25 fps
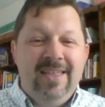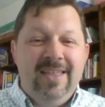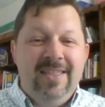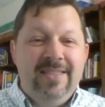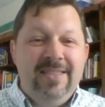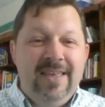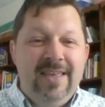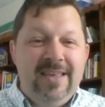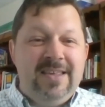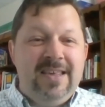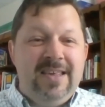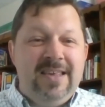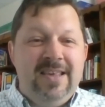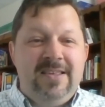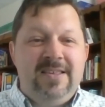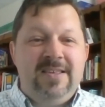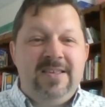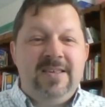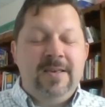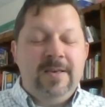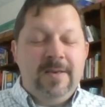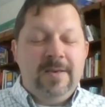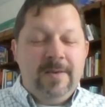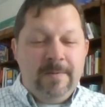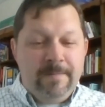This
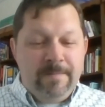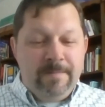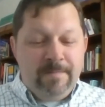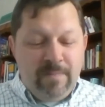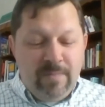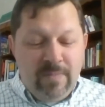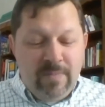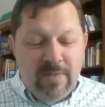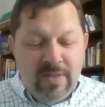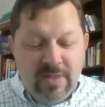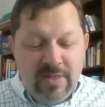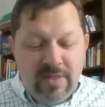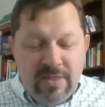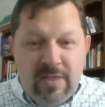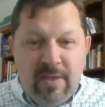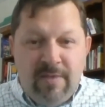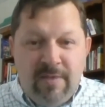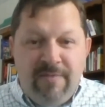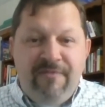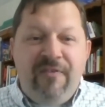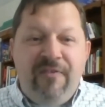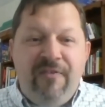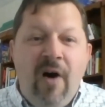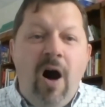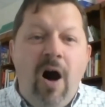is the
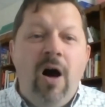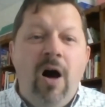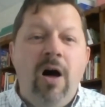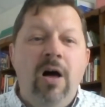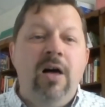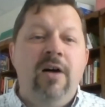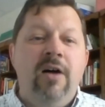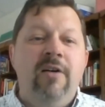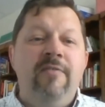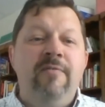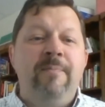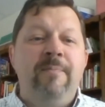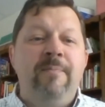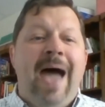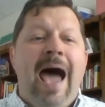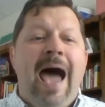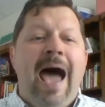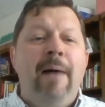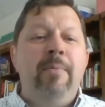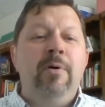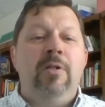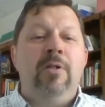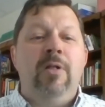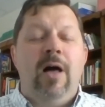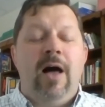fall of
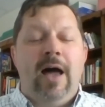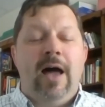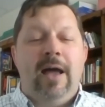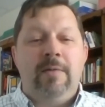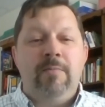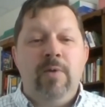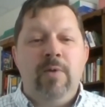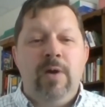Babylon.